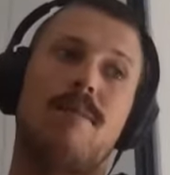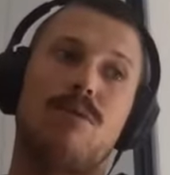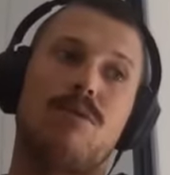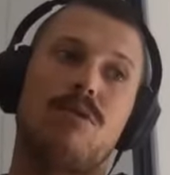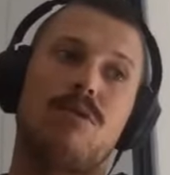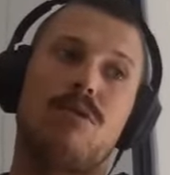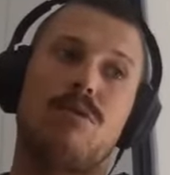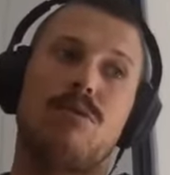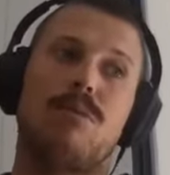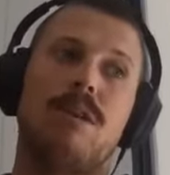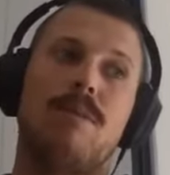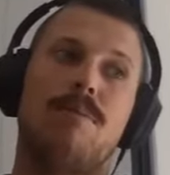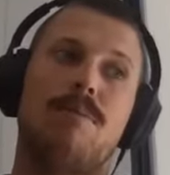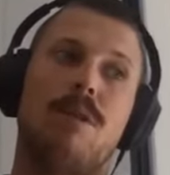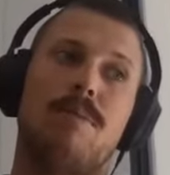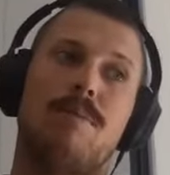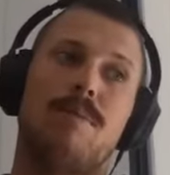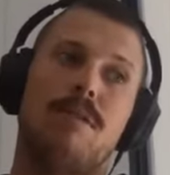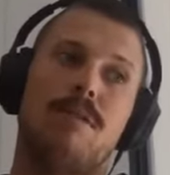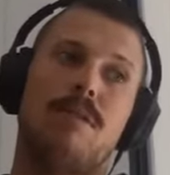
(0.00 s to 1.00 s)
it was still really
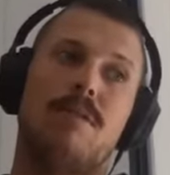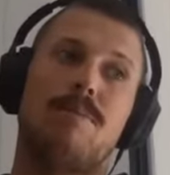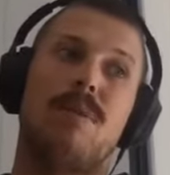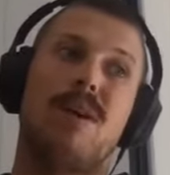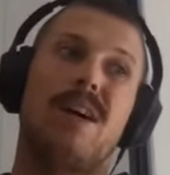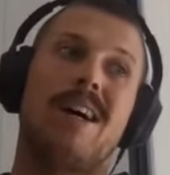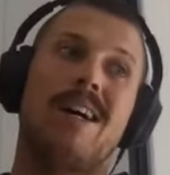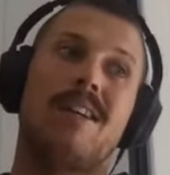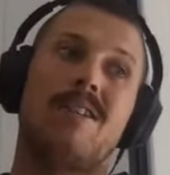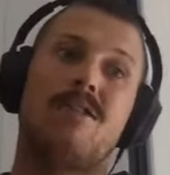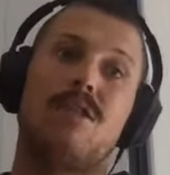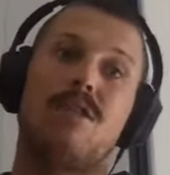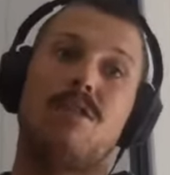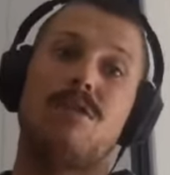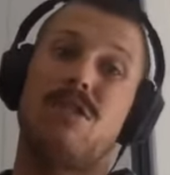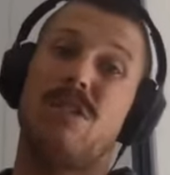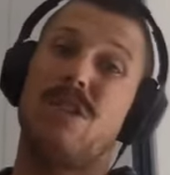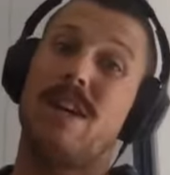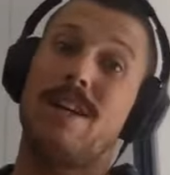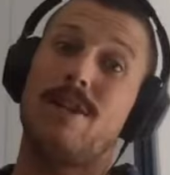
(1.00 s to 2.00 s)
popular to buy
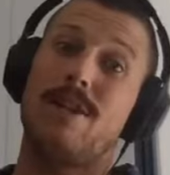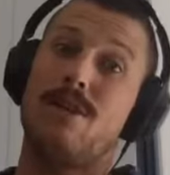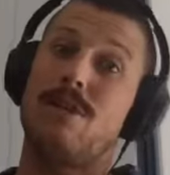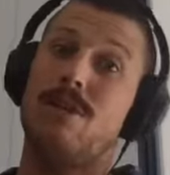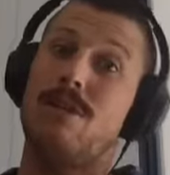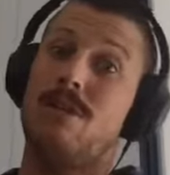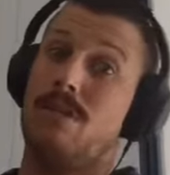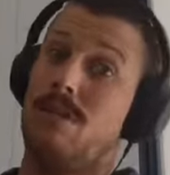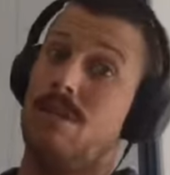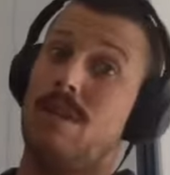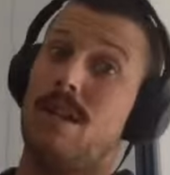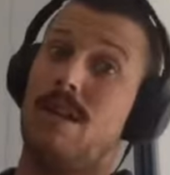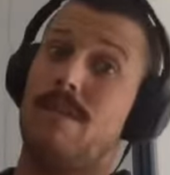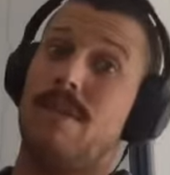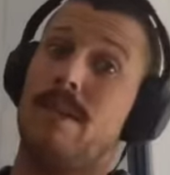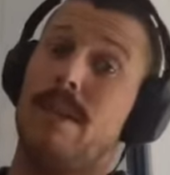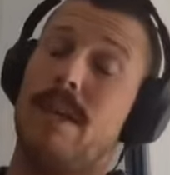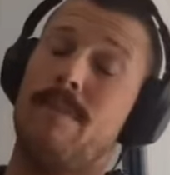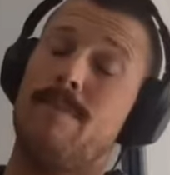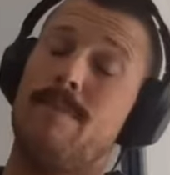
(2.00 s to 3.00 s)
songs in iTunes and stuff
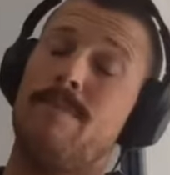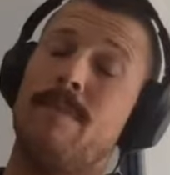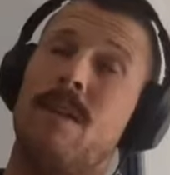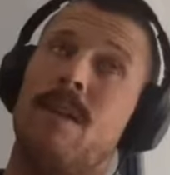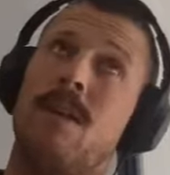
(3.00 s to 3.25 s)
like that. Right.